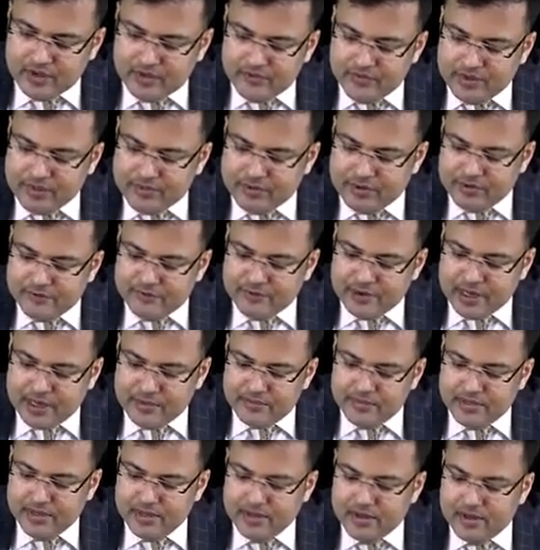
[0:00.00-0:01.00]
We
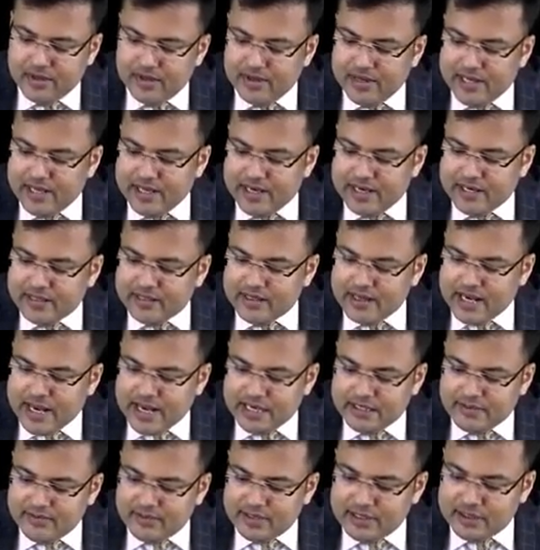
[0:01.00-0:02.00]
perform erect
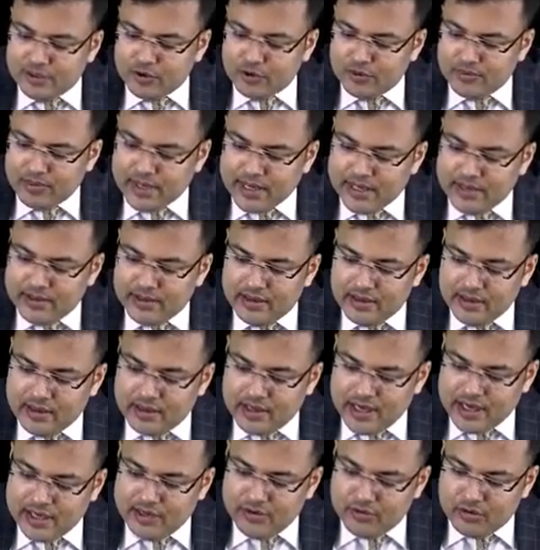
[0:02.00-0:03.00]
as well as supine,
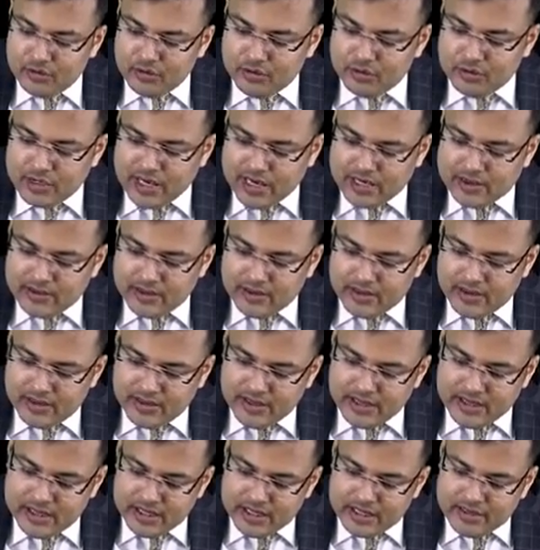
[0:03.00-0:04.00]
and you know that
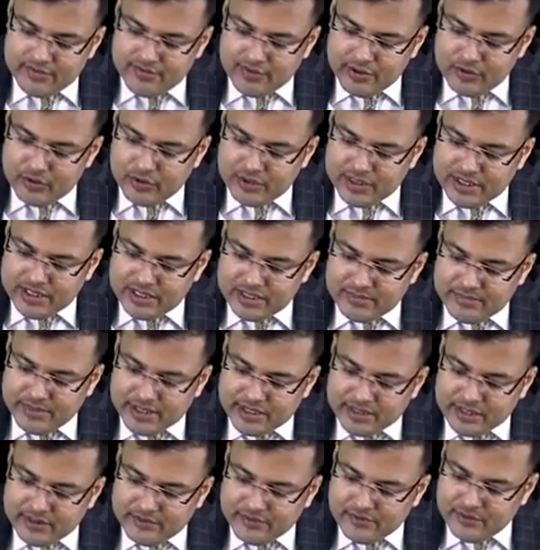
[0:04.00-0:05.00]
erect view, it is
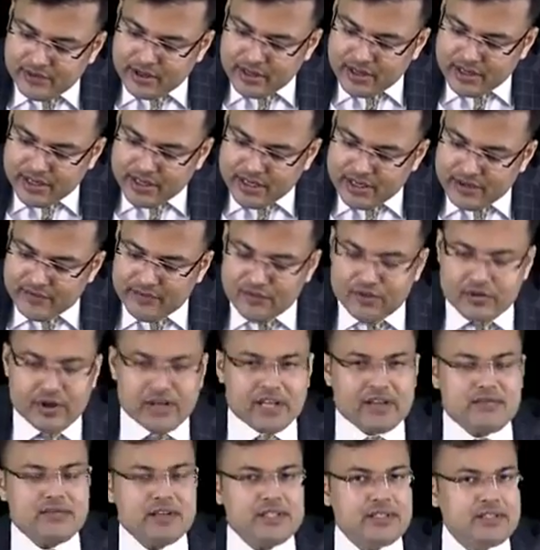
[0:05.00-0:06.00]
better for air fluid
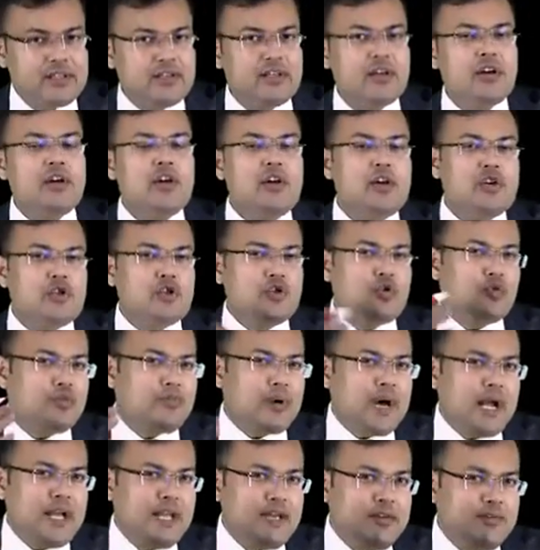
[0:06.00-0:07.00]
levels.
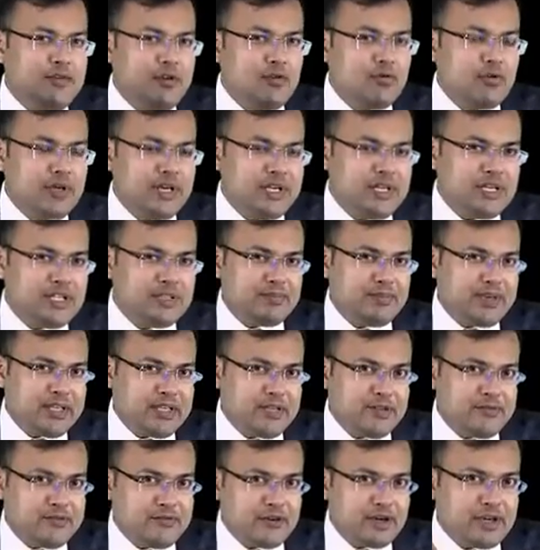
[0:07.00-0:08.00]
Supine view, it is
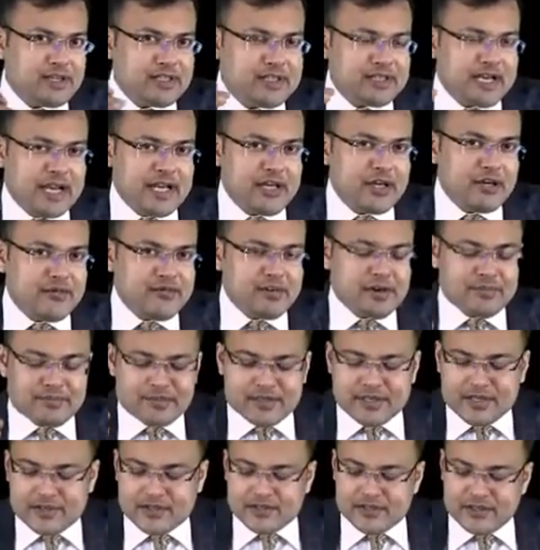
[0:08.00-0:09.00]
better for site of
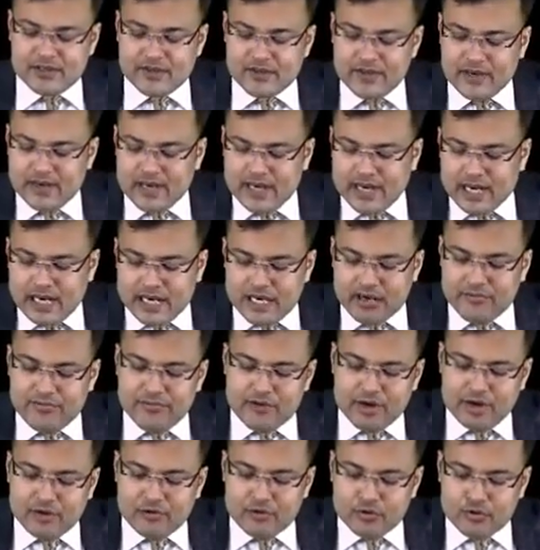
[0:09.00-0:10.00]
obstruction. And if
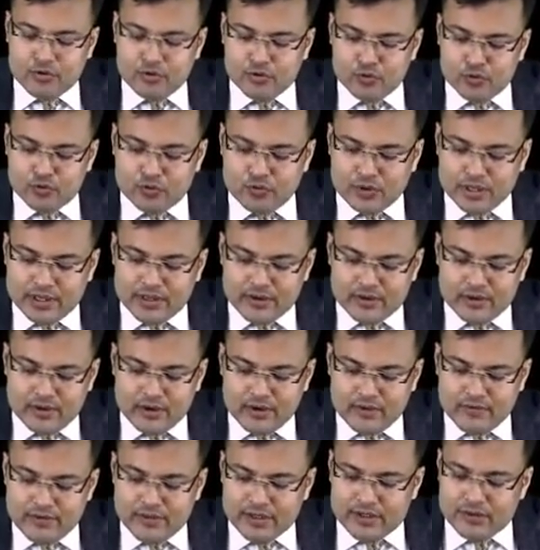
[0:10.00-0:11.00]
you have to choose one,
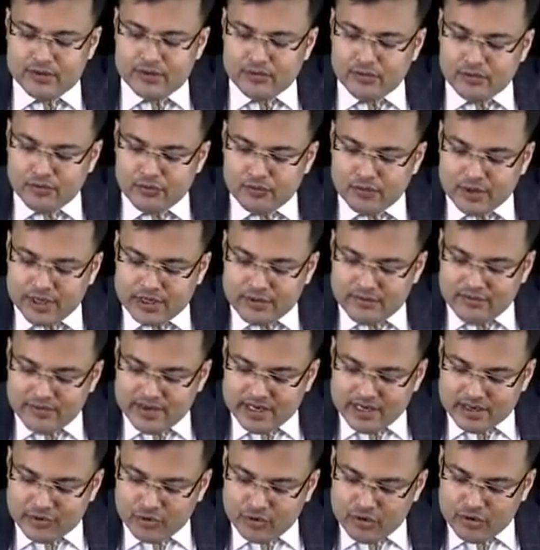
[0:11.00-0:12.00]
which one
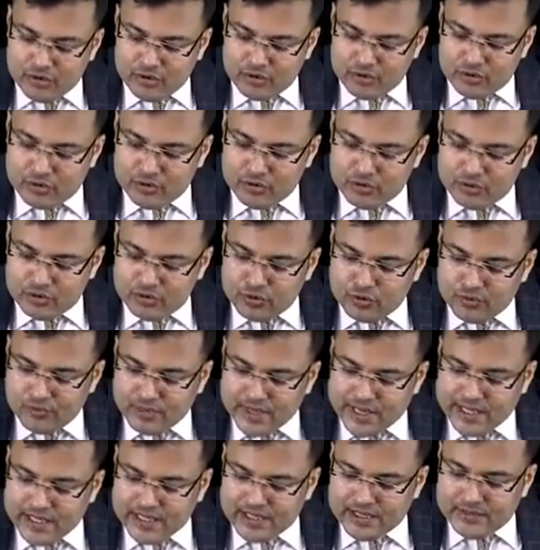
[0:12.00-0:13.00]
we are going to choose?
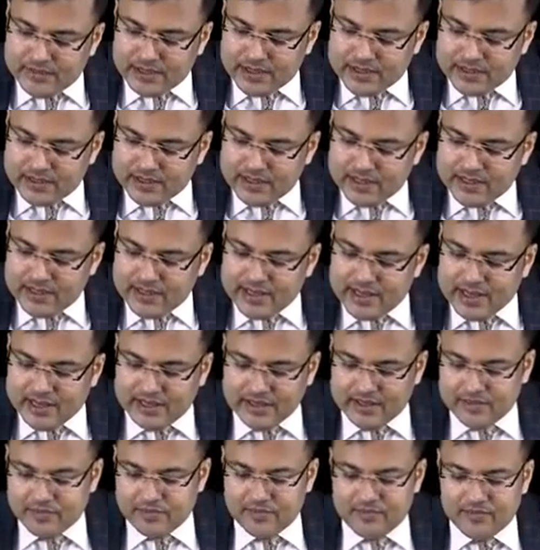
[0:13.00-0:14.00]
Supine is better than
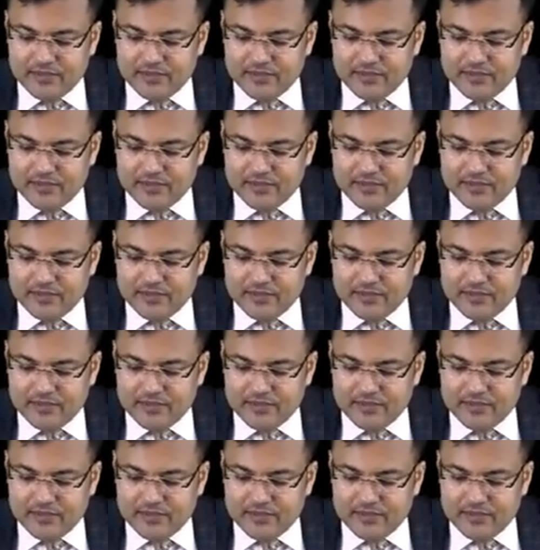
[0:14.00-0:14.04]
erect.